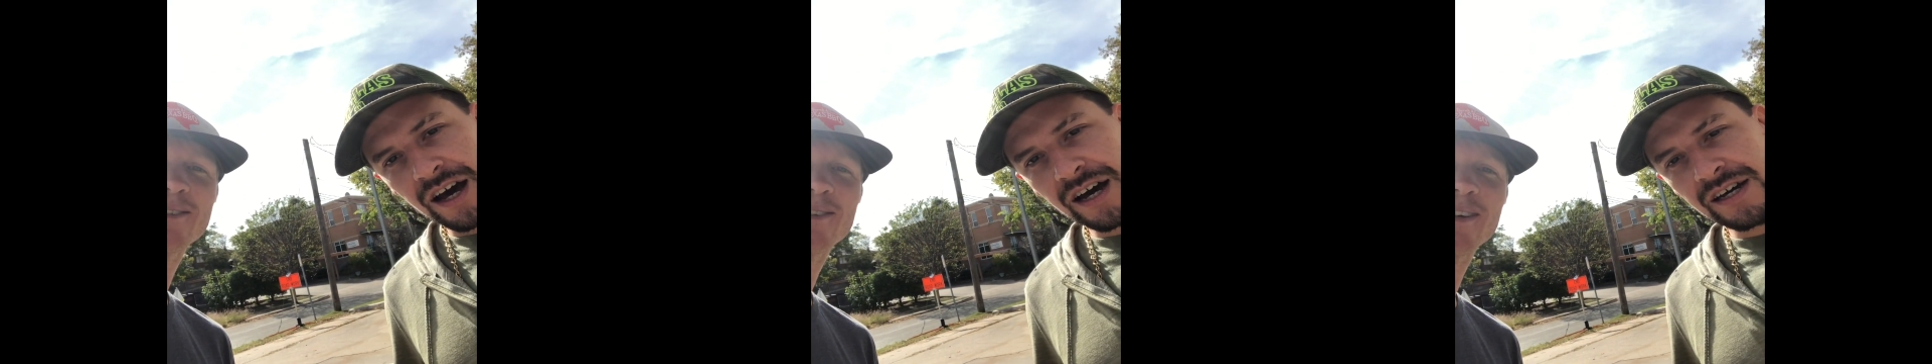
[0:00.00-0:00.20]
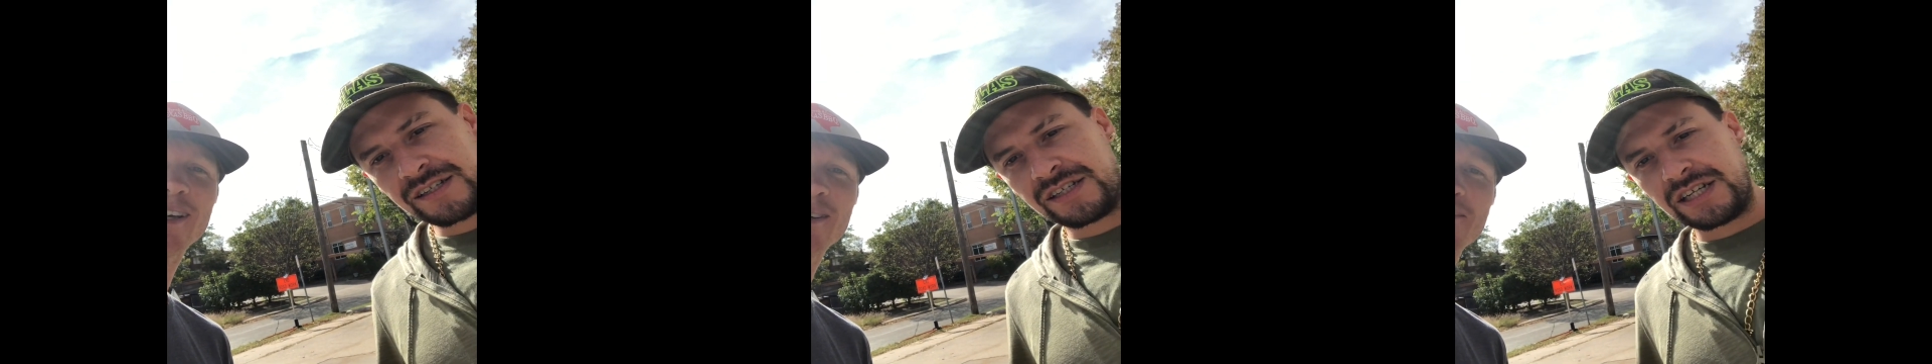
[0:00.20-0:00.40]

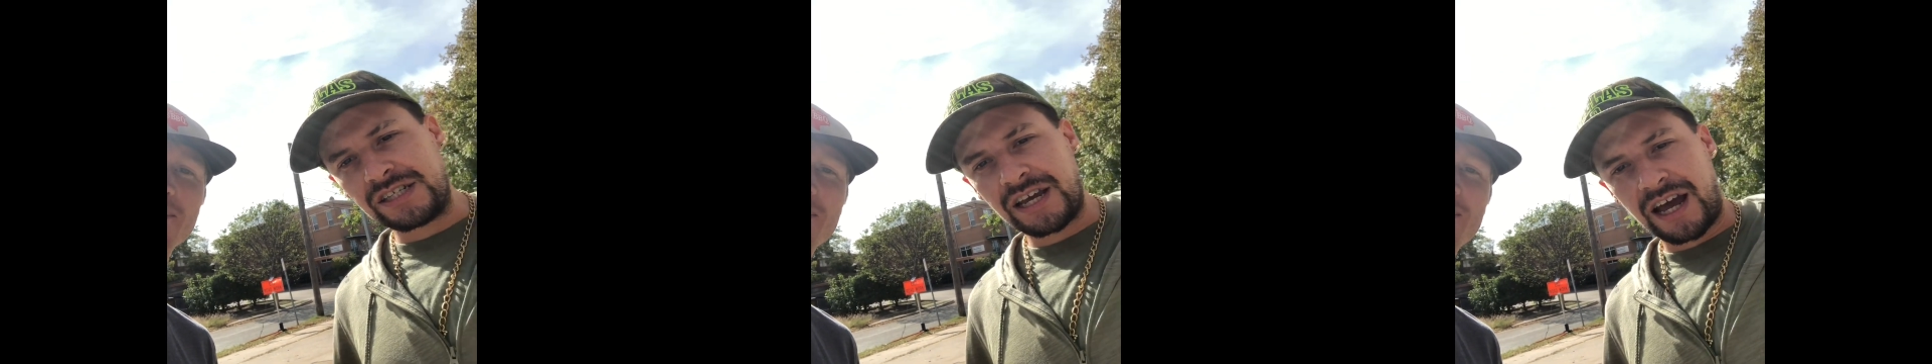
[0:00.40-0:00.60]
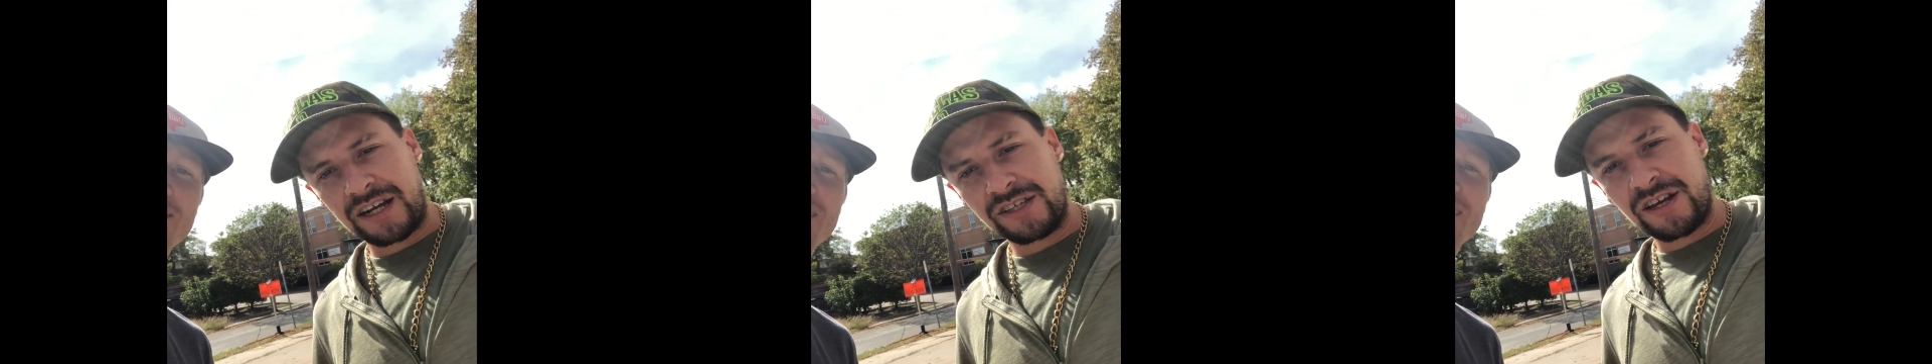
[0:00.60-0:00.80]
Uh,
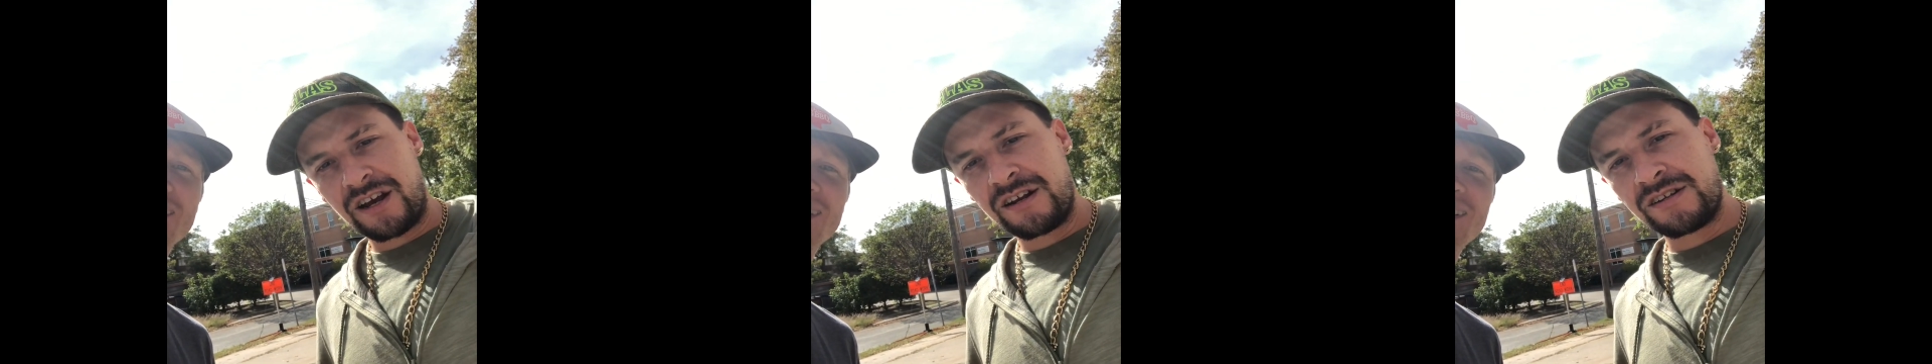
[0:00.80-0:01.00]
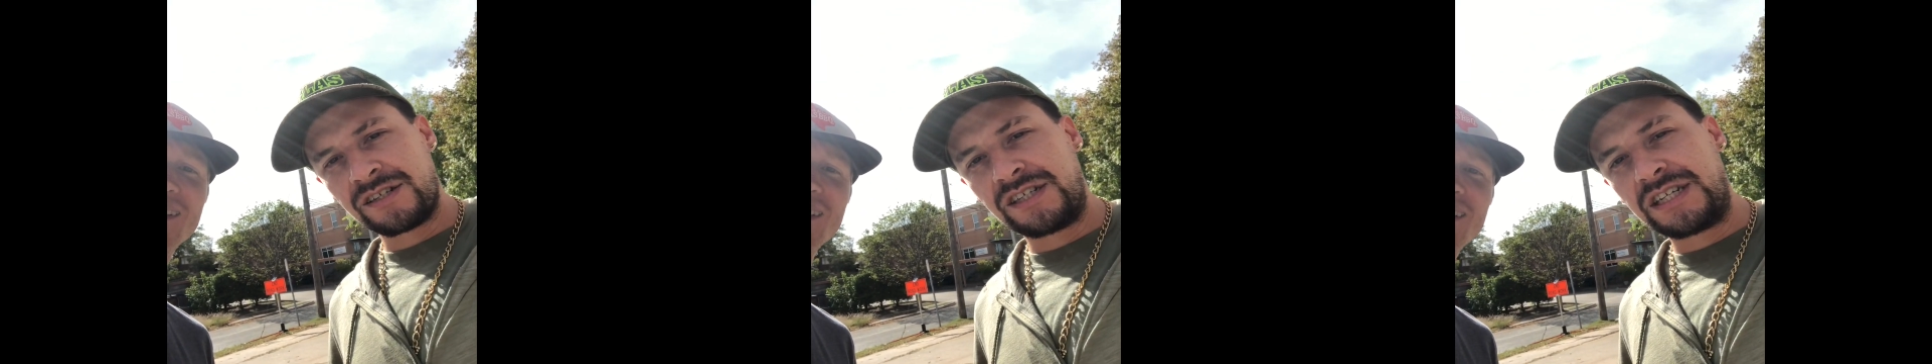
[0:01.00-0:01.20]
detox
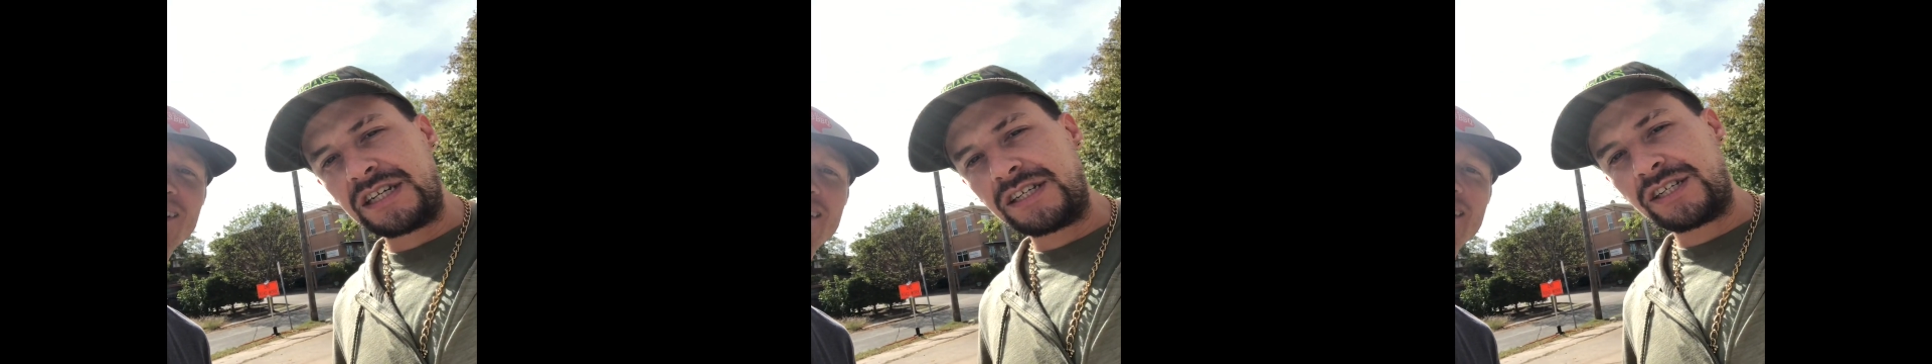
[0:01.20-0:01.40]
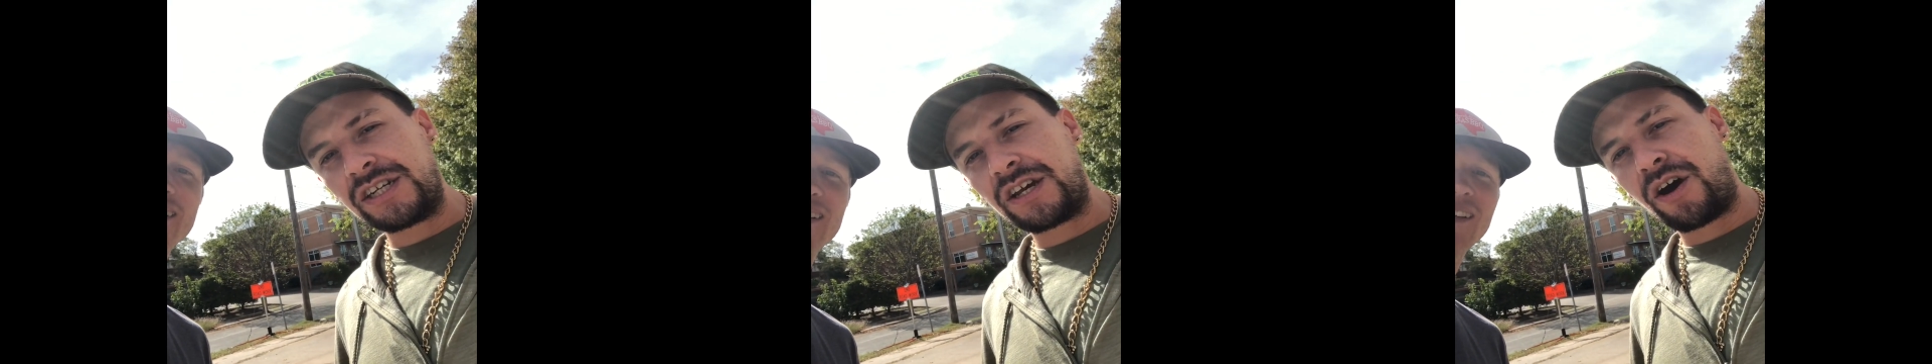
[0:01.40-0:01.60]
art,
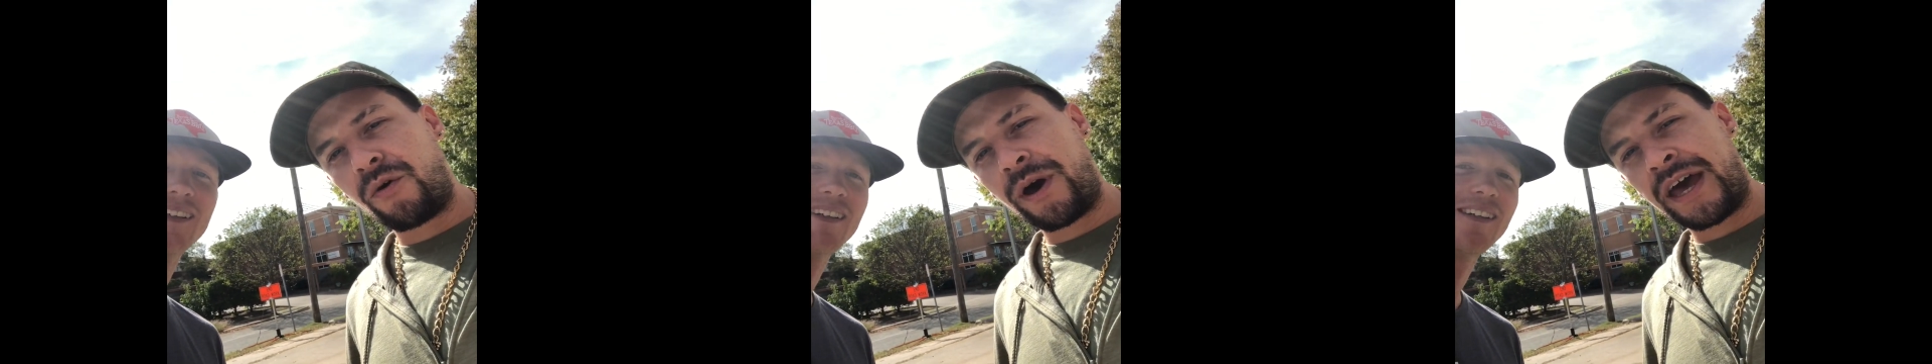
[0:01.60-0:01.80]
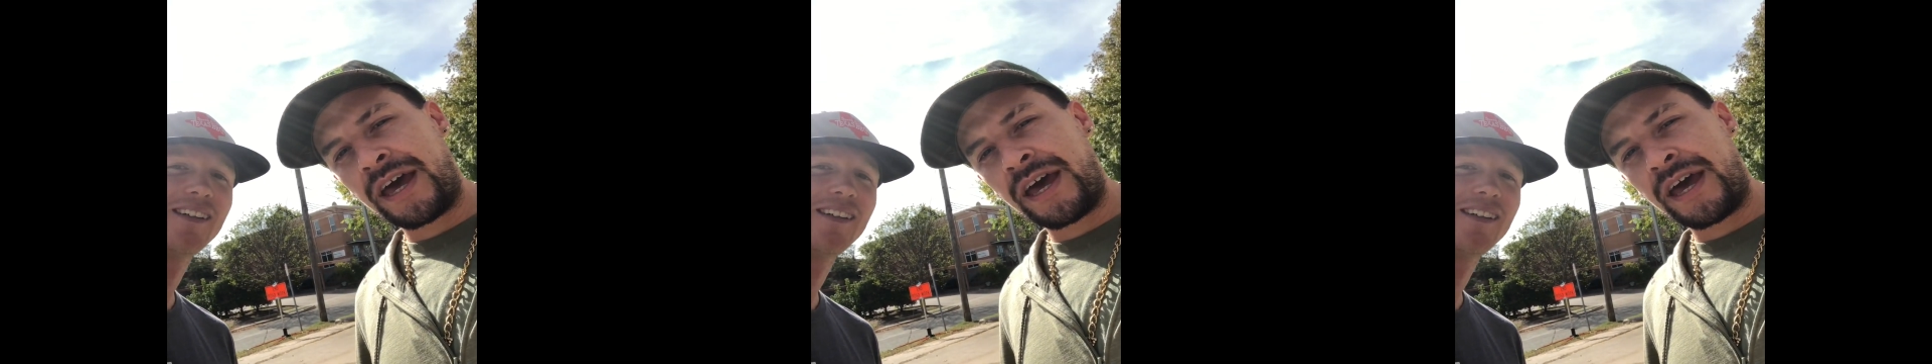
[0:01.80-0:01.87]
D T O